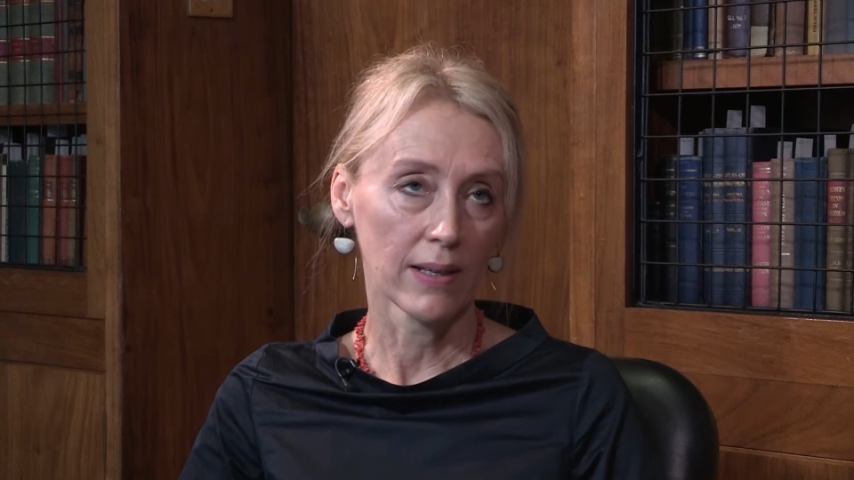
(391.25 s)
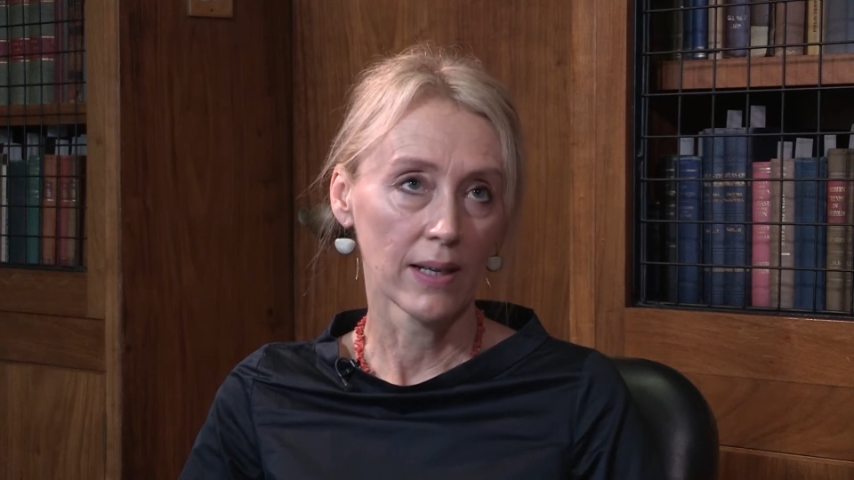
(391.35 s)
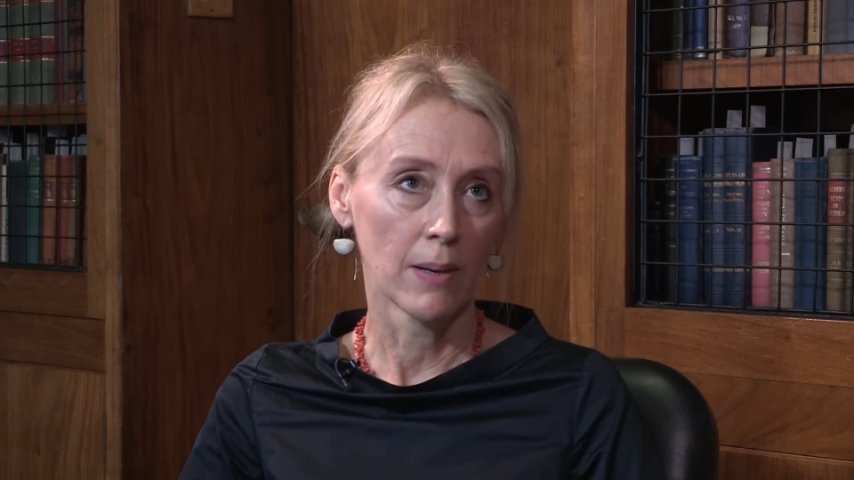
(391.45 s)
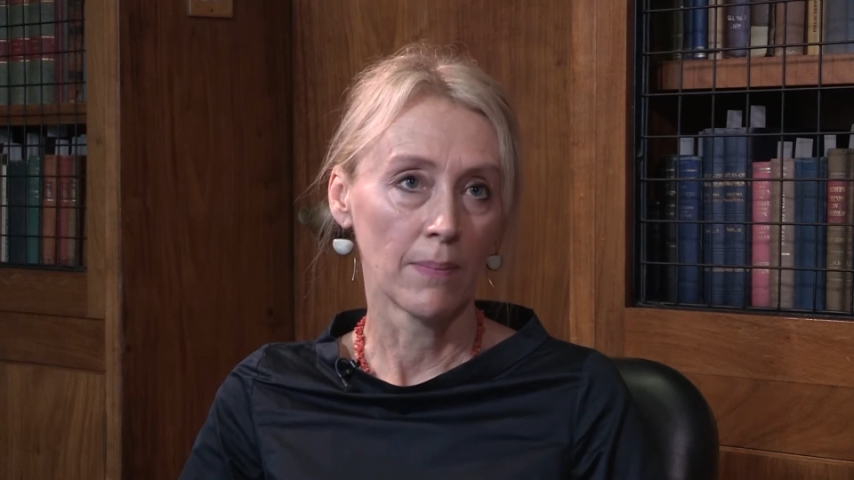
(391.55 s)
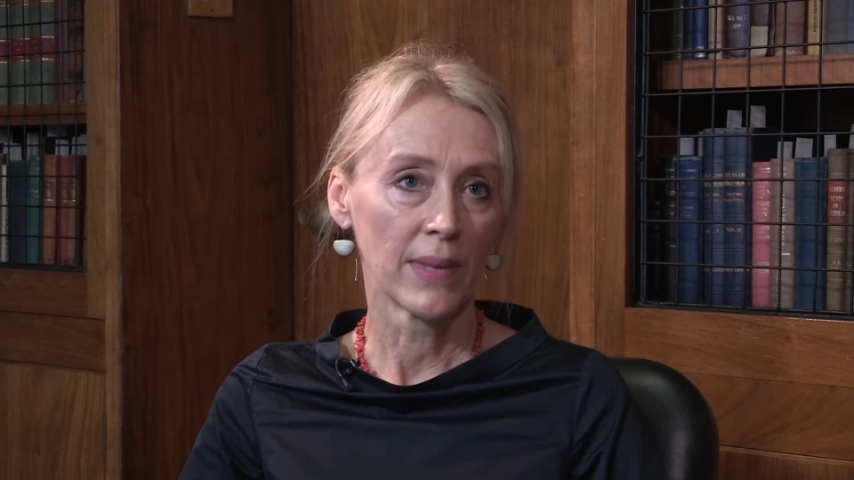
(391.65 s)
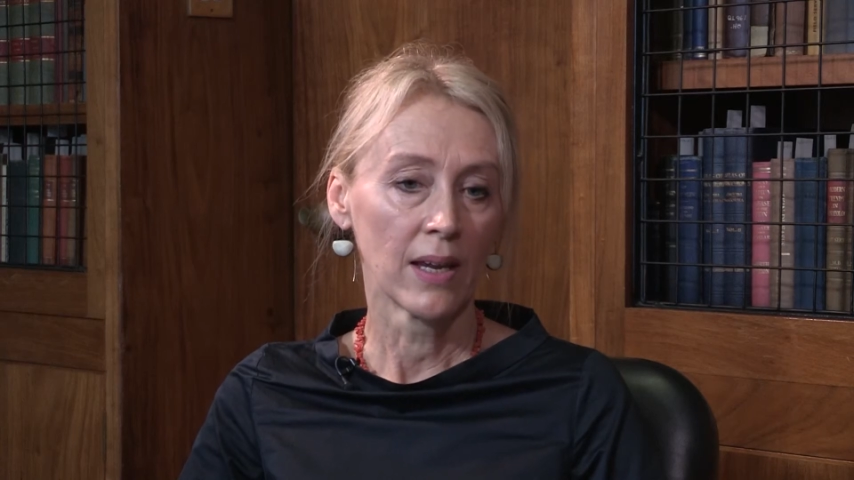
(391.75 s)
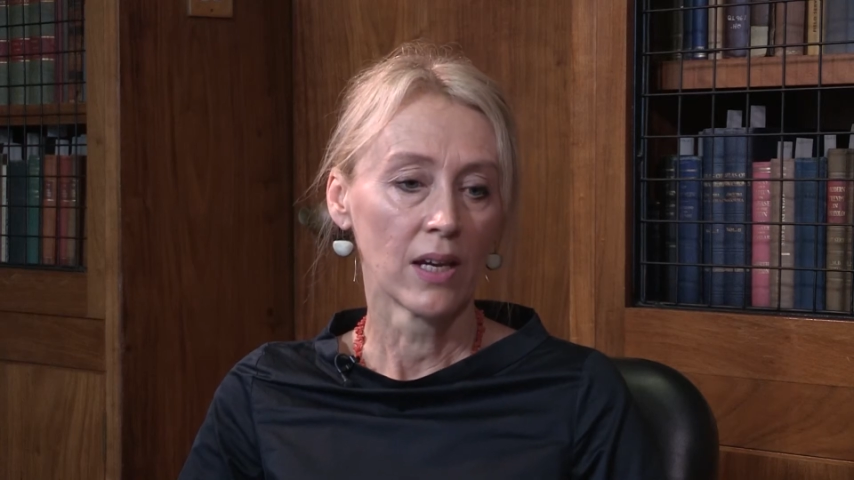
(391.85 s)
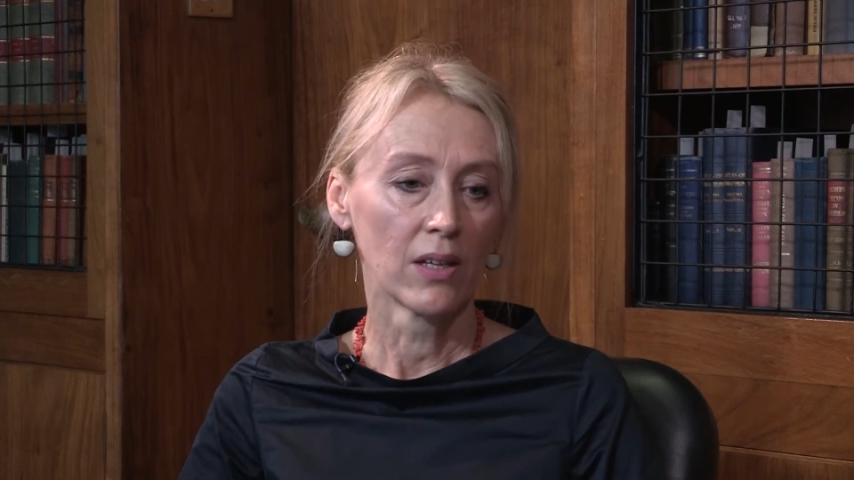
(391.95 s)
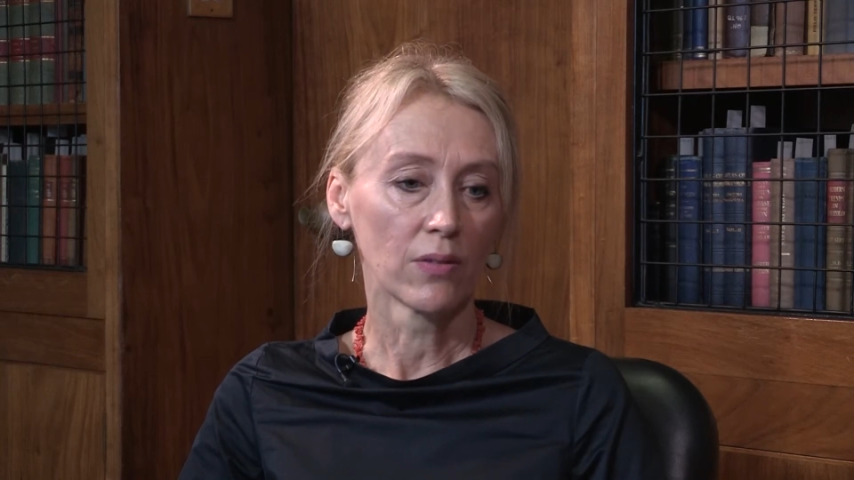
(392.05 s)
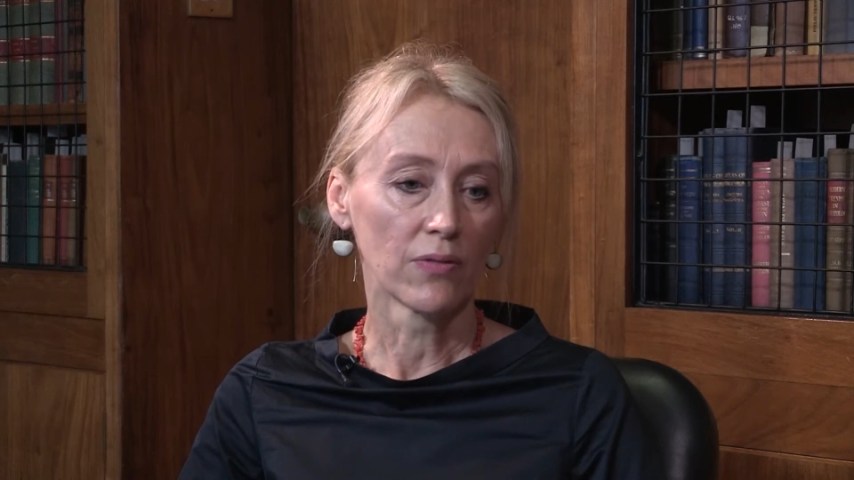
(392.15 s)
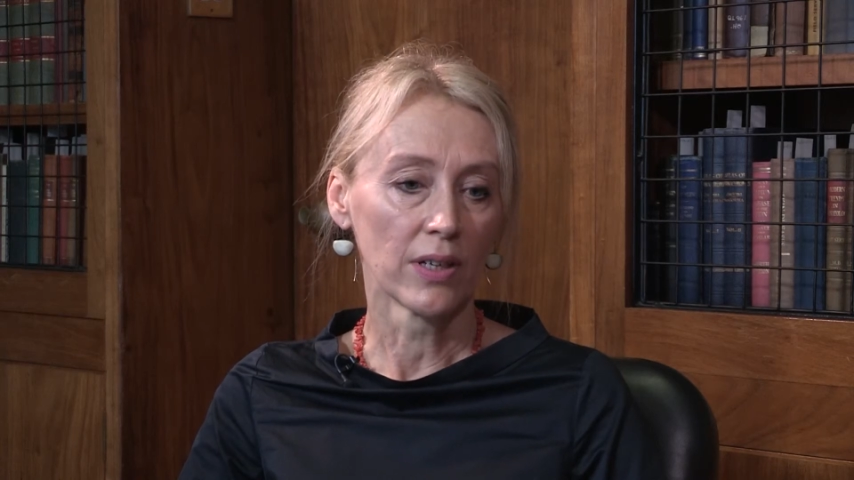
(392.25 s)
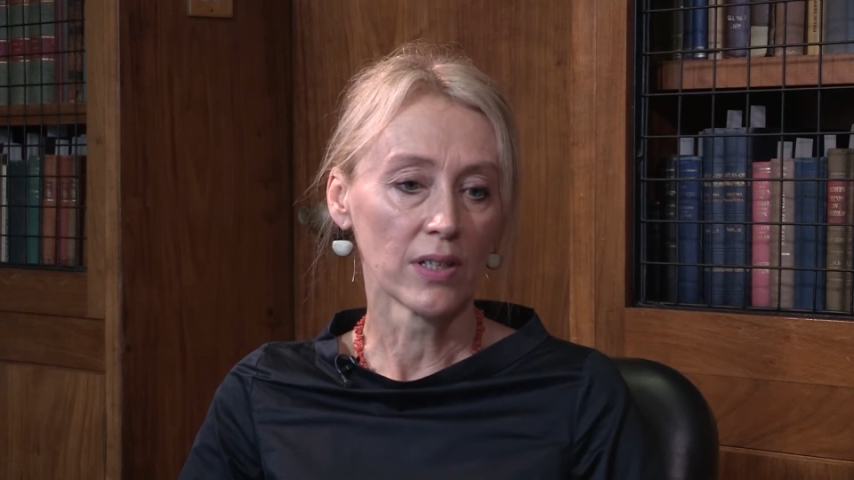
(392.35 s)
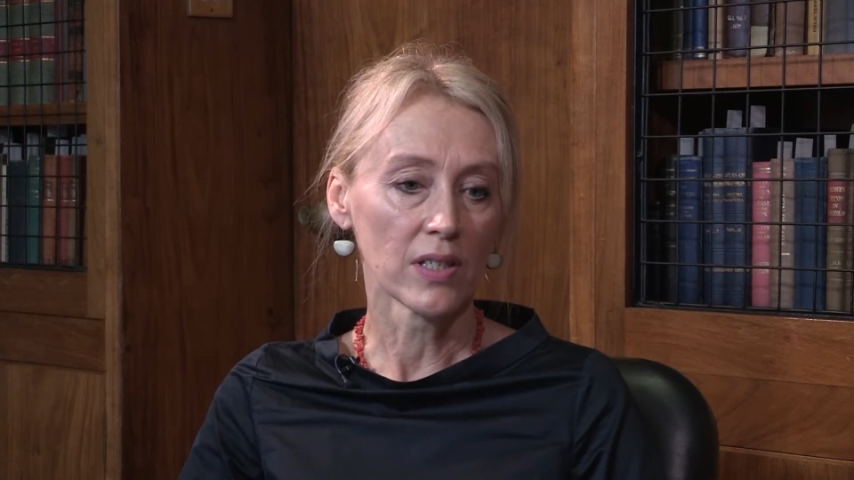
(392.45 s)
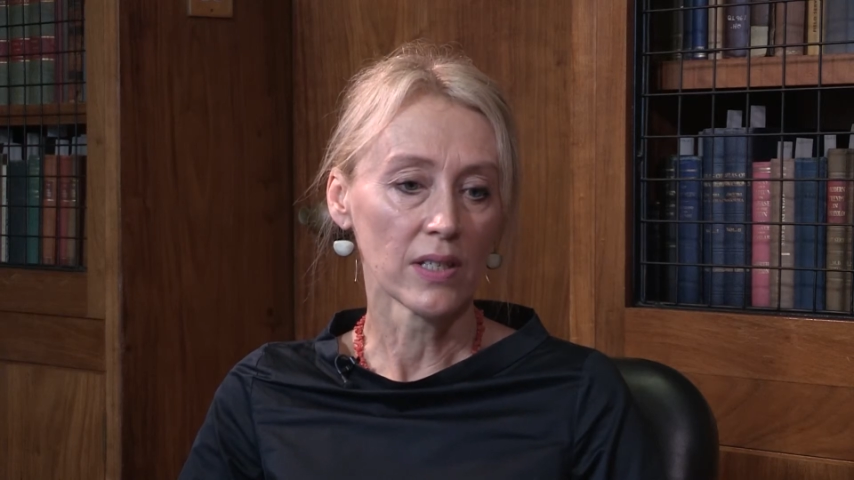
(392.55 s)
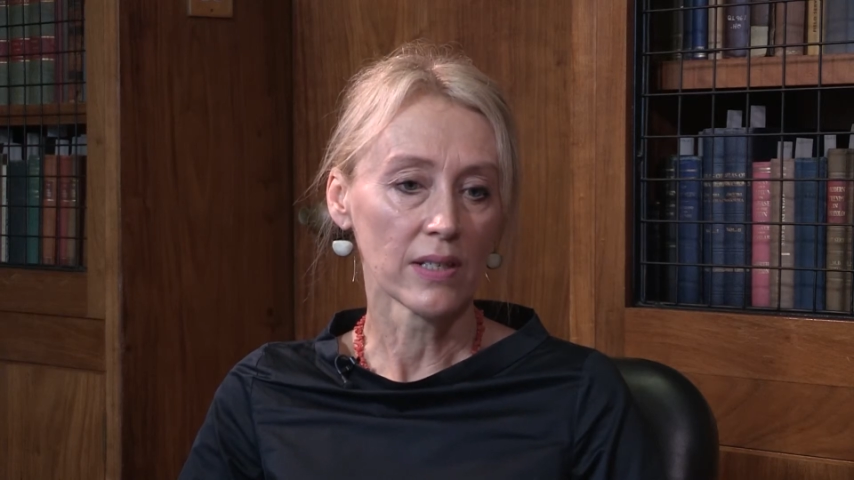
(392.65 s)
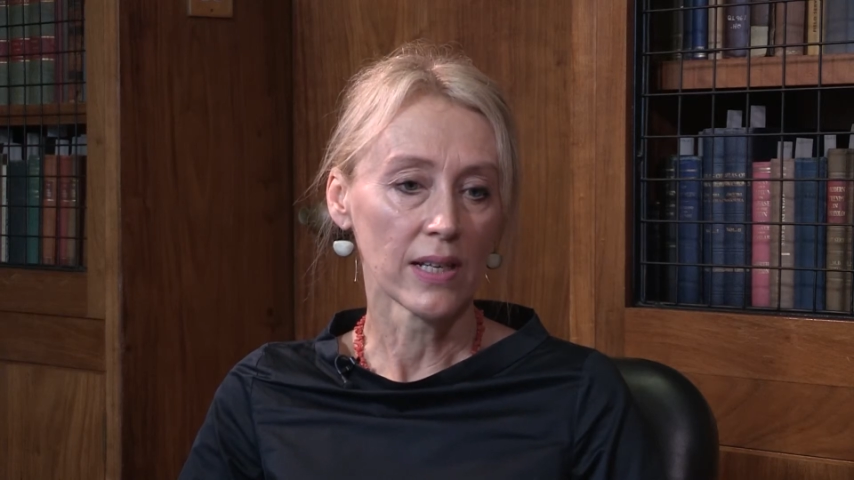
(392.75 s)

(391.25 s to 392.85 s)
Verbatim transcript: Um, the first is